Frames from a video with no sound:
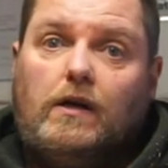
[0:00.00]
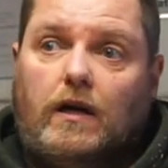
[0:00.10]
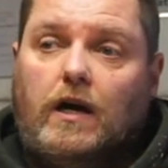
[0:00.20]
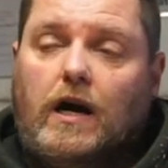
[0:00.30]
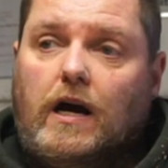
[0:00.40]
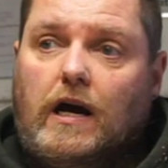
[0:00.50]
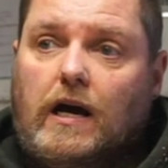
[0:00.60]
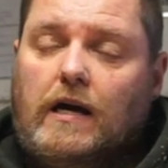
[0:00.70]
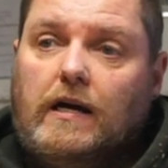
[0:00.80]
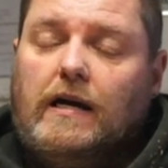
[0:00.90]

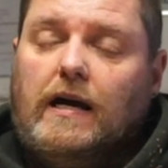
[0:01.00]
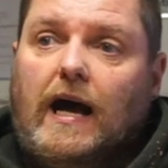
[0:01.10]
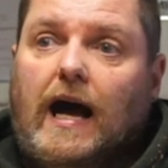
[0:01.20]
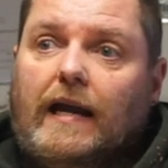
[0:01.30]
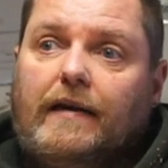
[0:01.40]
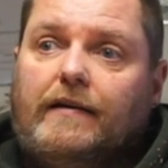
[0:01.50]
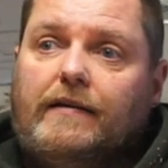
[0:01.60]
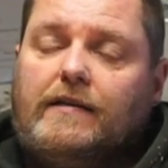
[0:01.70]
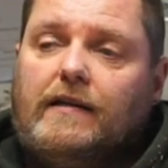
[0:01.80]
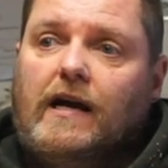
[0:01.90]

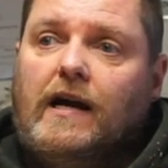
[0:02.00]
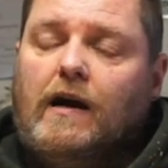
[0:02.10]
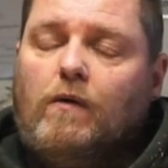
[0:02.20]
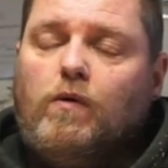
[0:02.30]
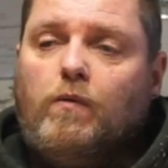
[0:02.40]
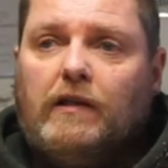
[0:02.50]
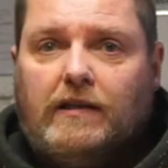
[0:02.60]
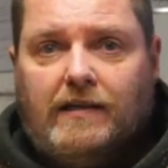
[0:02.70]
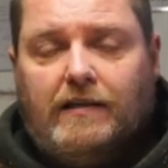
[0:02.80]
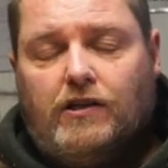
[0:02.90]
and we were
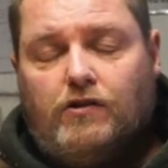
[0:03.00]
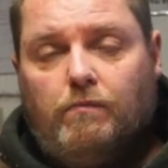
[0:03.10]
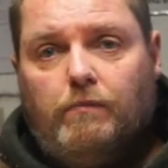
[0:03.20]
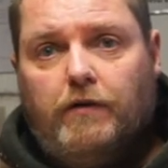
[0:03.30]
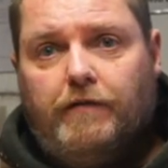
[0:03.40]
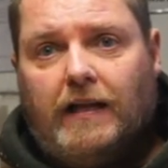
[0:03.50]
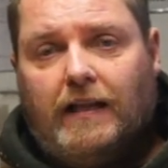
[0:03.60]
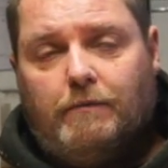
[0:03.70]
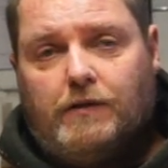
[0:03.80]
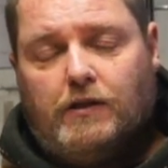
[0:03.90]
listening to some movie
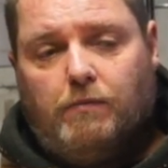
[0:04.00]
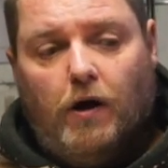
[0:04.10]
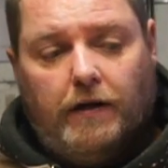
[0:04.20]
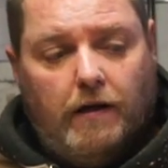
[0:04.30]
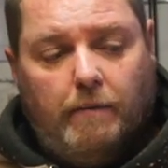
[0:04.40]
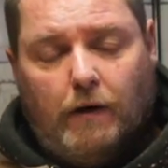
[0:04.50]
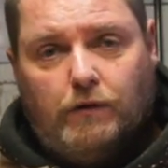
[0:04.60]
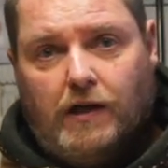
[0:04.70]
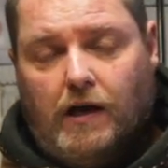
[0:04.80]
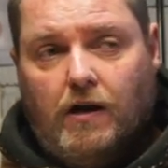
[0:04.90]
clips this morning
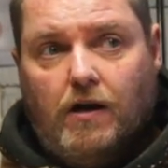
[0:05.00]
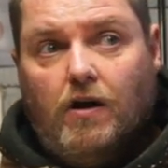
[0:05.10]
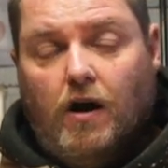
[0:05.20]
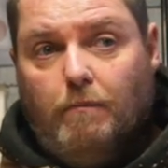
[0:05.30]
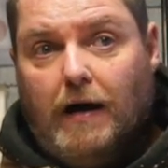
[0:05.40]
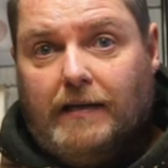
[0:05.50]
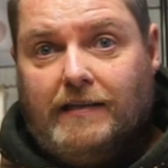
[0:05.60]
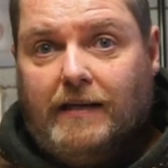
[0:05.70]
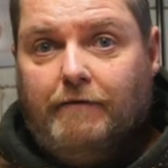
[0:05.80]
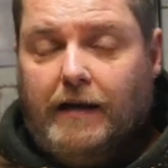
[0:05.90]
about it on my
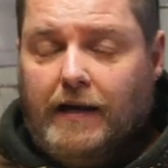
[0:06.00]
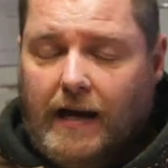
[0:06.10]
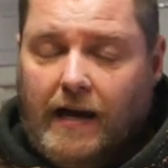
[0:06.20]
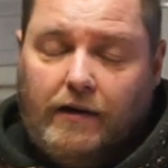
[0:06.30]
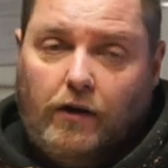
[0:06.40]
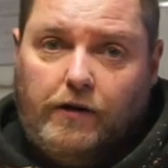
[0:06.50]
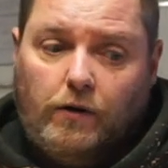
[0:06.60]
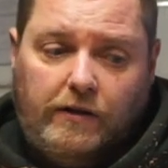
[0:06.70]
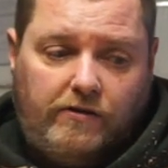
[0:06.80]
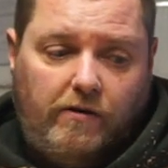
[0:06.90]
TV, and it had audio
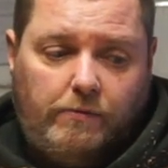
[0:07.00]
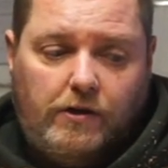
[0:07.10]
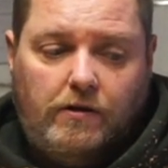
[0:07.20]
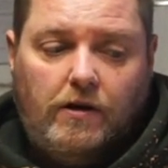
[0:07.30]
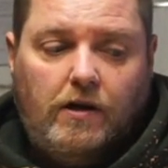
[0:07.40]
description.